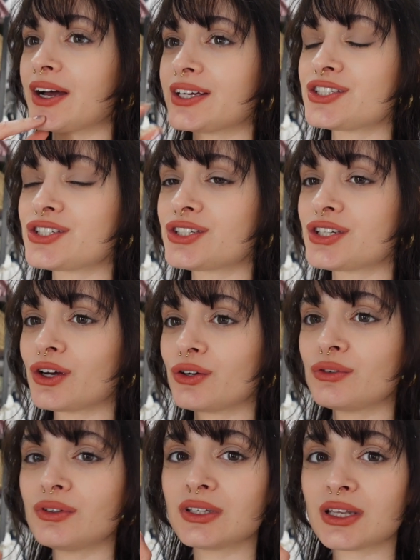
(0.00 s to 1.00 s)
I
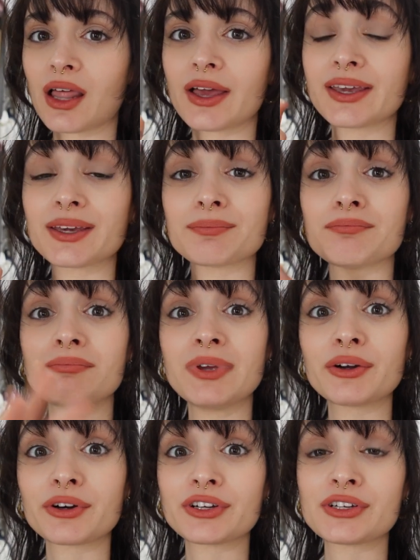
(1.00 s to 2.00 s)
don't like
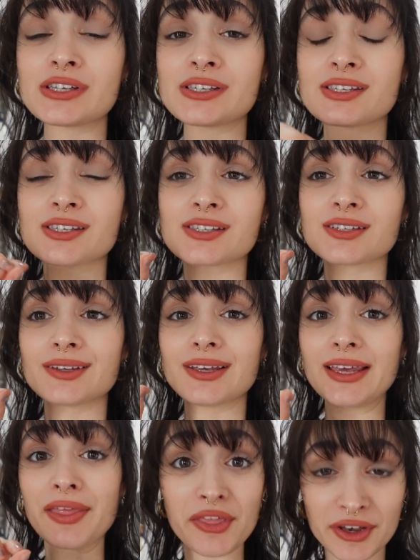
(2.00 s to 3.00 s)
mirrors
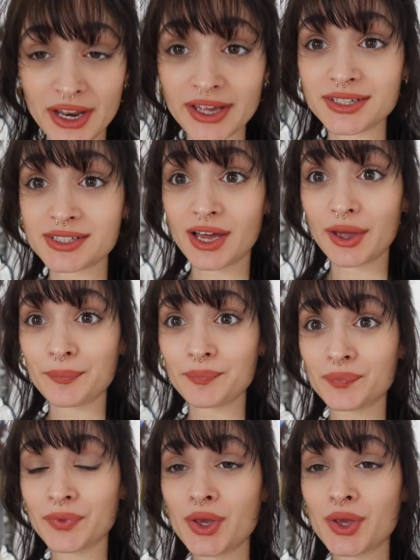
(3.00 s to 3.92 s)
in the nighttime